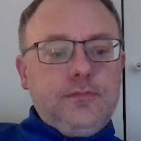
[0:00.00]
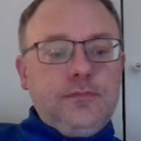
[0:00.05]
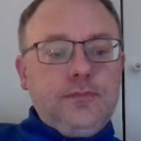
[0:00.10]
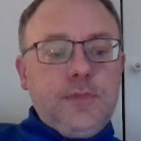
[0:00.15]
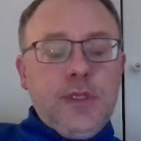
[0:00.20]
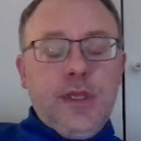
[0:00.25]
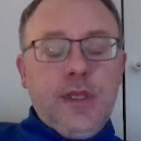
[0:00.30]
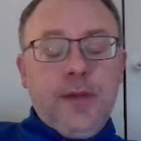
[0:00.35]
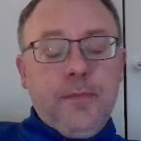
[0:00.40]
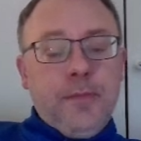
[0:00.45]

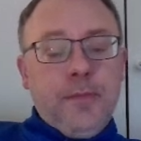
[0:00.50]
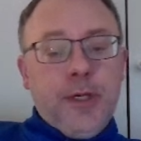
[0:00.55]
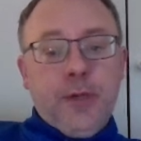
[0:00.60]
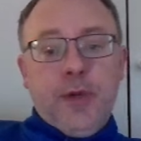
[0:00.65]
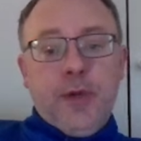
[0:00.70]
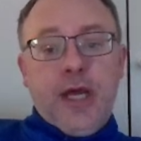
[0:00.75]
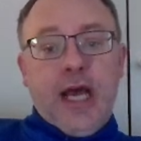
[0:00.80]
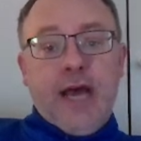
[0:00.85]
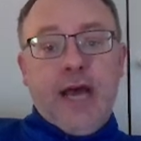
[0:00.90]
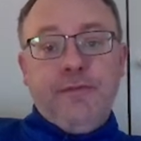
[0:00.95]
But by the
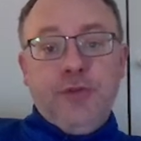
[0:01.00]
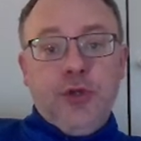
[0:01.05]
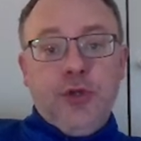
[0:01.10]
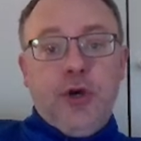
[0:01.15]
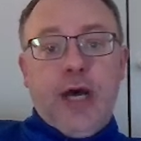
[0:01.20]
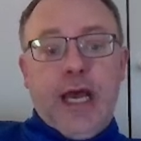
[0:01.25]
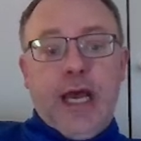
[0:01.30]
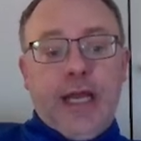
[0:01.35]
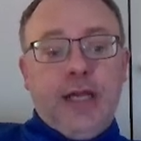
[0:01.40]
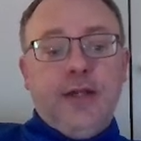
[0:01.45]
way, I have
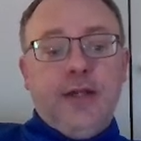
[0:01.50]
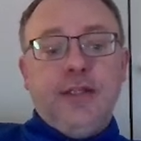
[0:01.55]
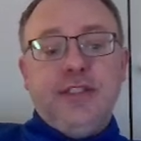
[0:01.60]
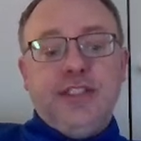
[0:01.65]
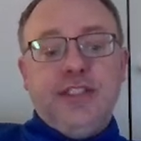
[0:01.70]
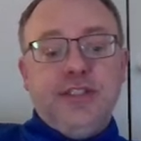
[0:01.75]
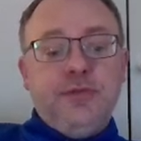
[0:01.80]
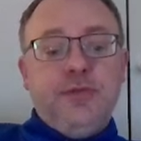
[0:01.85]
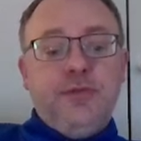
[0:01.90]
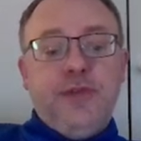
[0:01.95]
not analysed
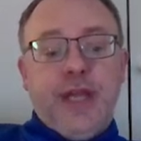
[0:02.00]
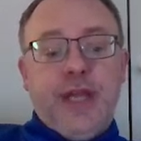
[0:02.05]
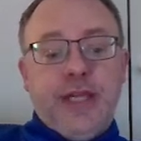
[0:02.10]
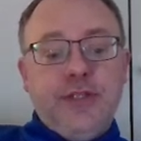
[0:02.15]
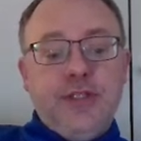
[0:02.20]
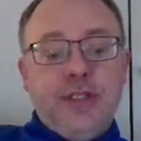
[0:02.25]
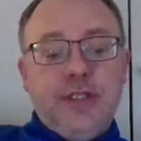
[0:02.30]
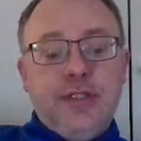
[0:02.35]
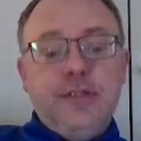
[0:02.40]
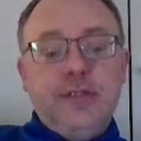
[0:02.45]
this with an
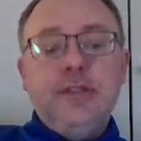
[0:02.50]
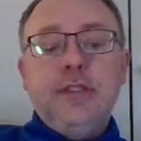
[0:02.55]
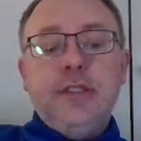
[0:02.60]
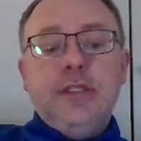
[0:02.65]
engine.